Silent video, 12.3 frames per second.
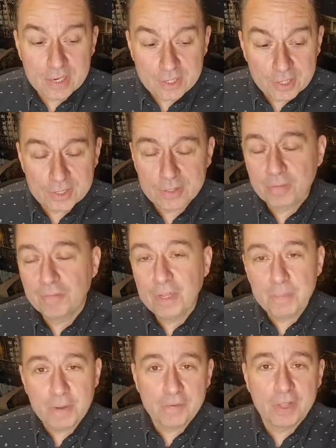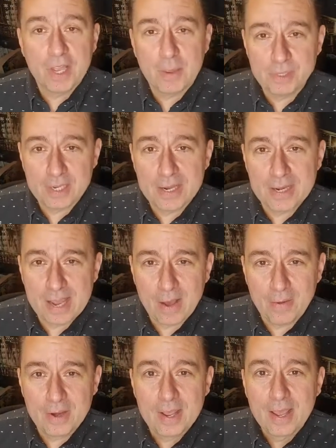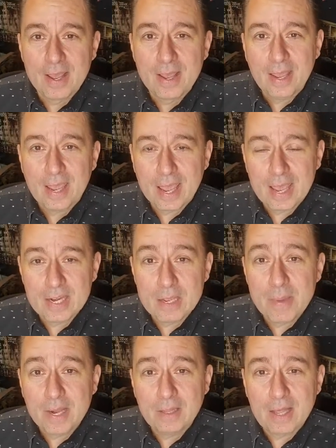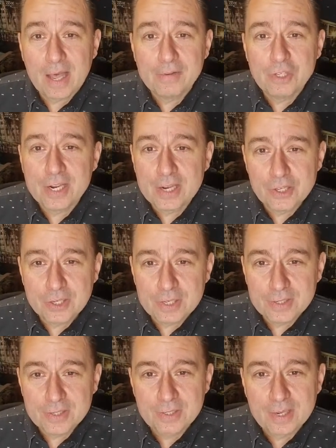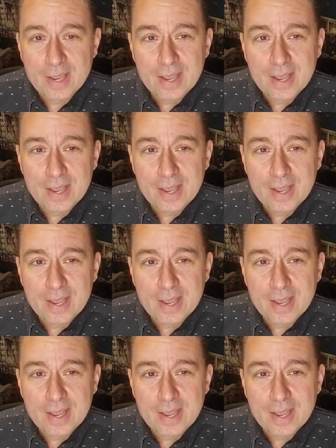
to just flip everything upside down, and he made a lot of changes